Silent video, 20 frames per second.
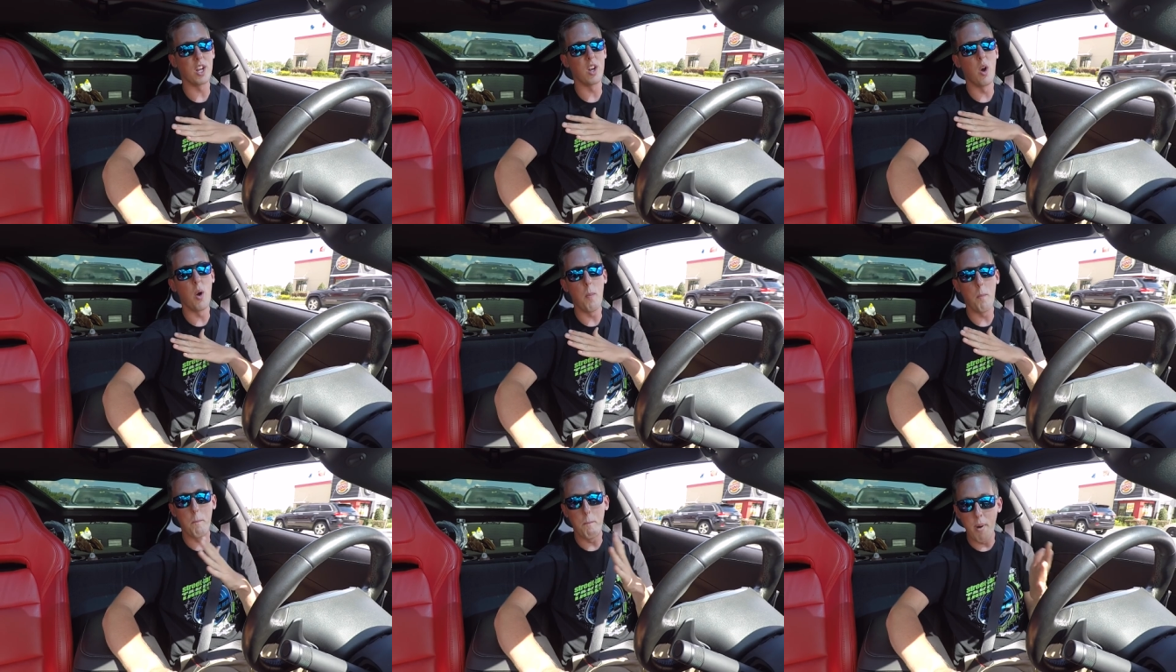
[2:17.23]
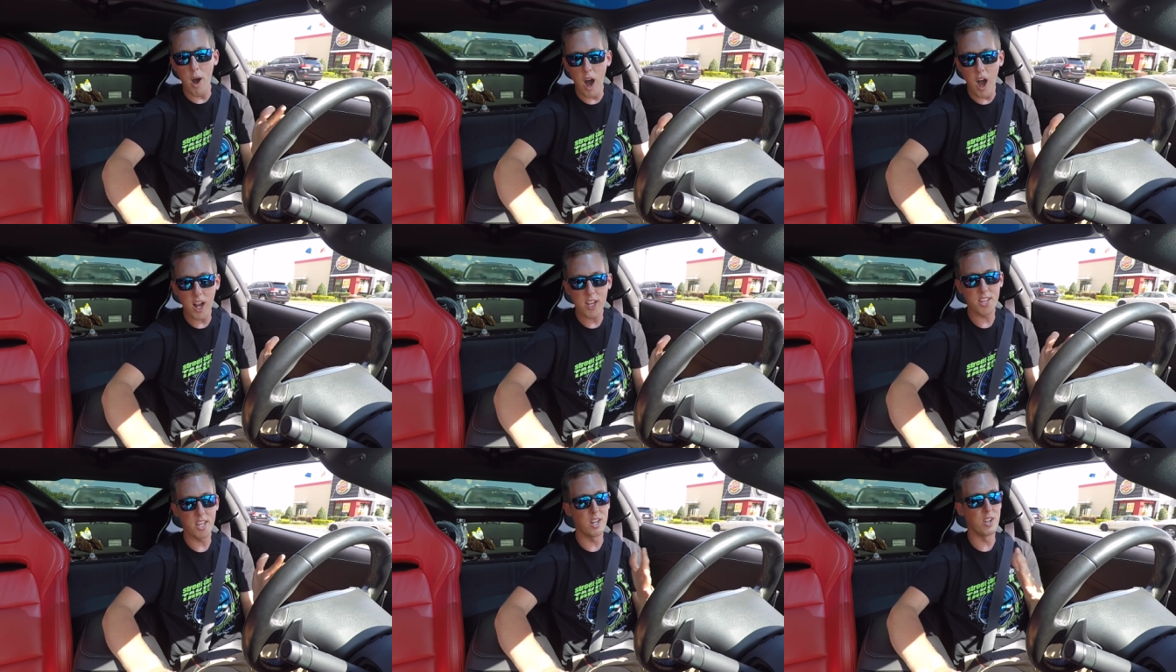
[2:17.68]
They don't
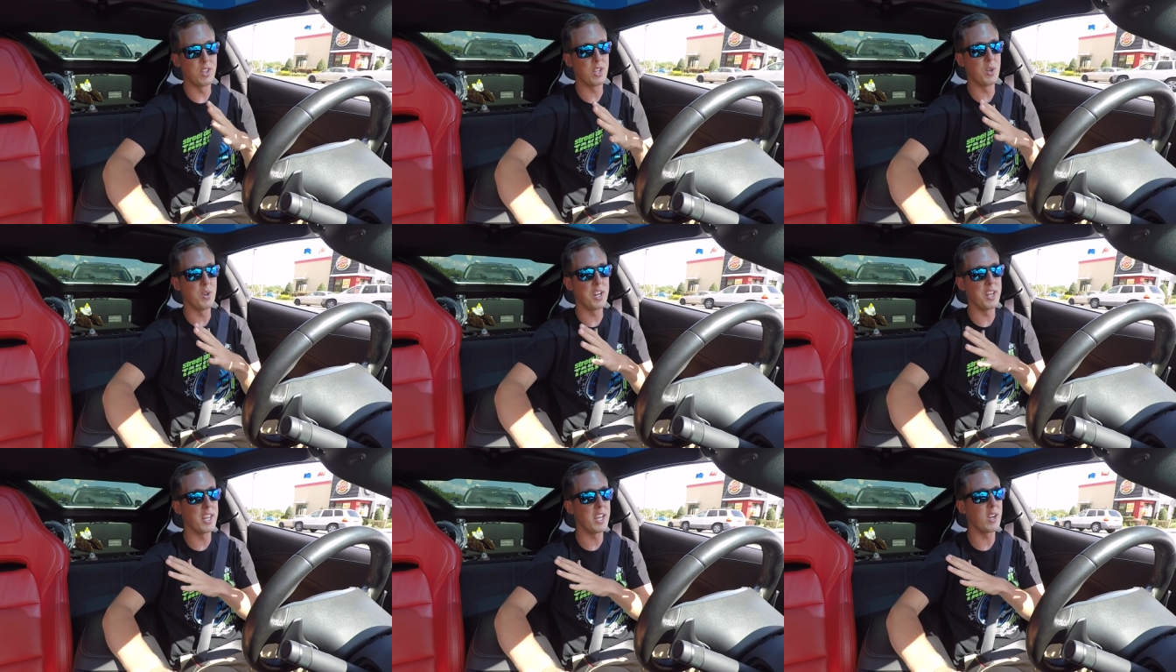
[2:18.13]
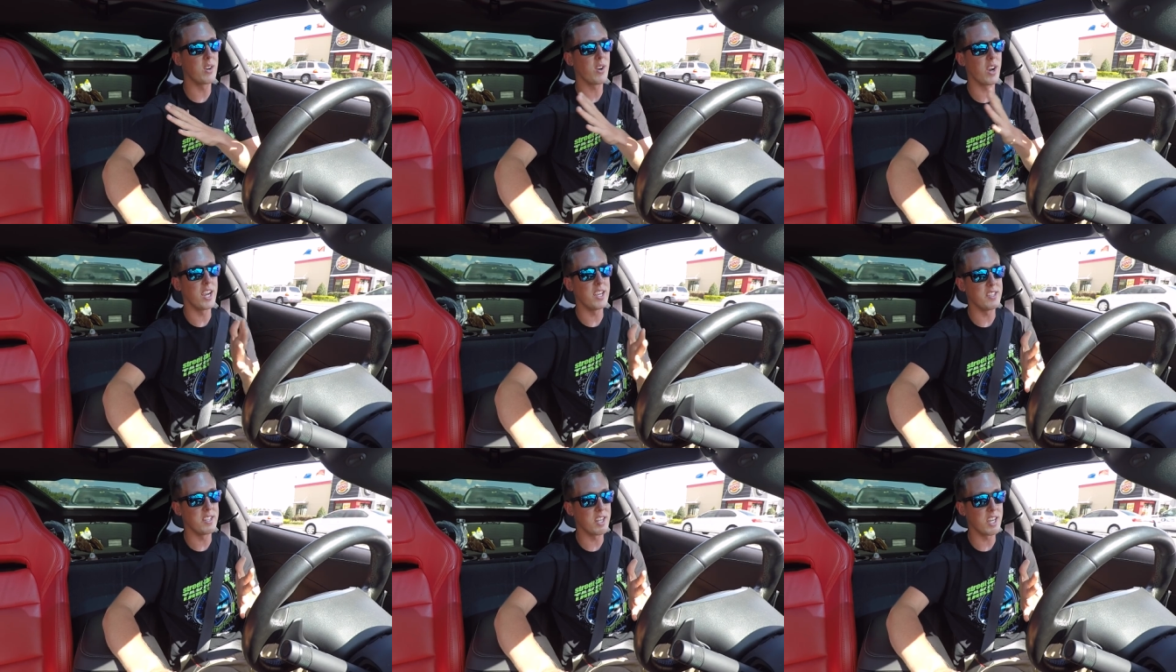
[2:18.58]
buck, they don't do anything
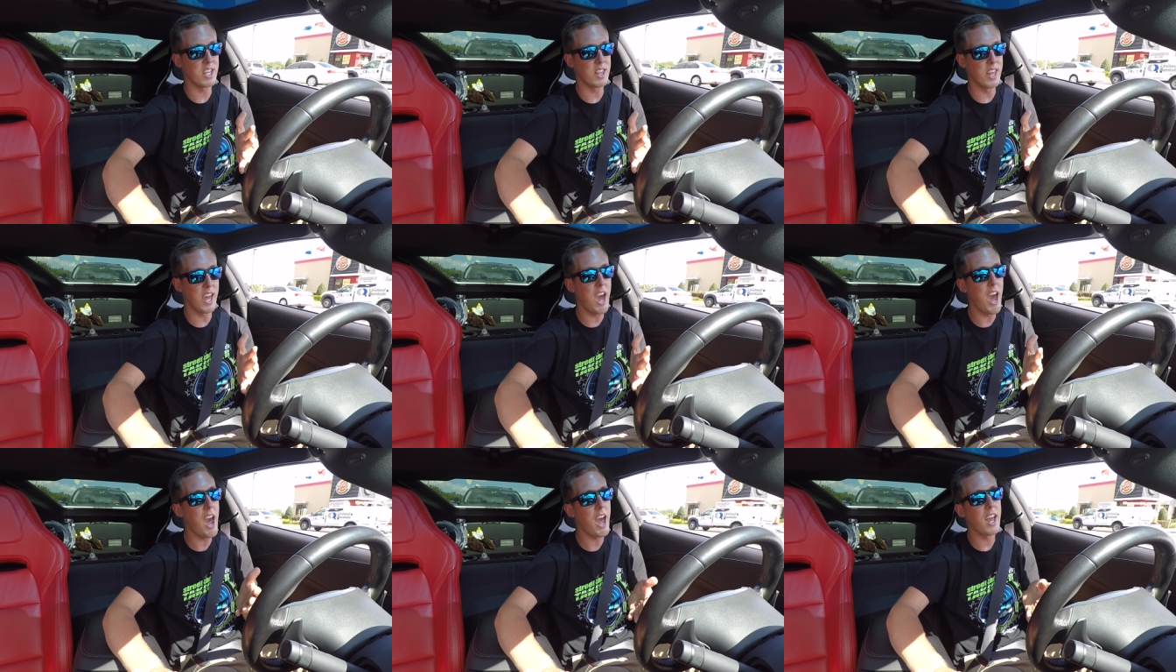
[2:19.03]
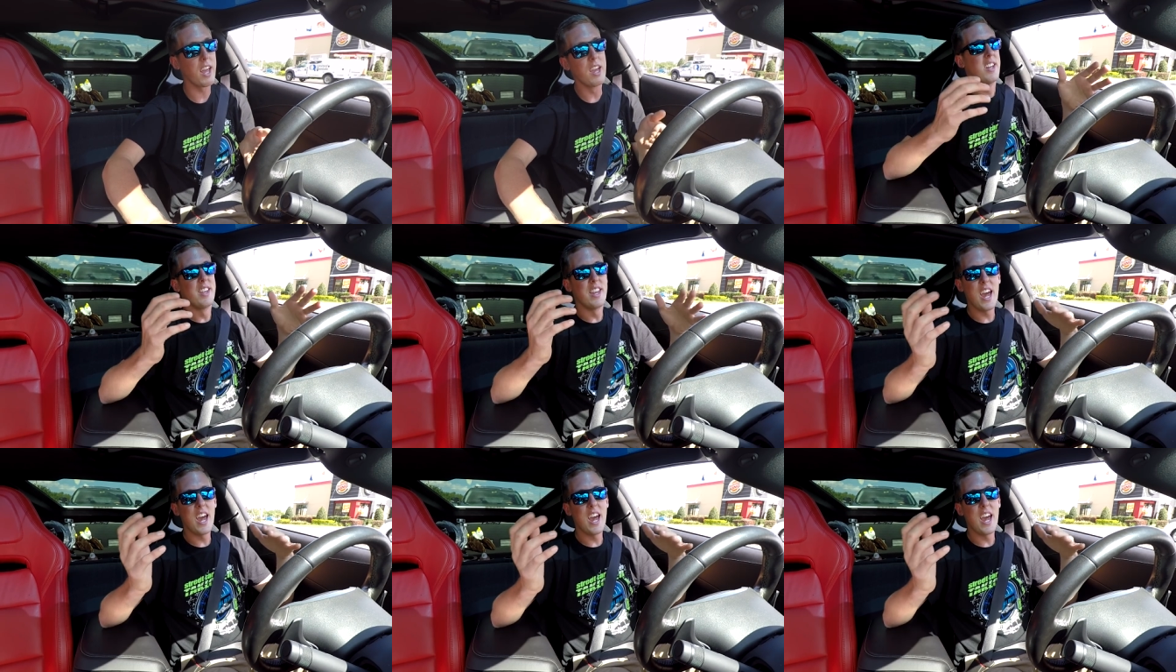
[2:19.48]
crazy like that.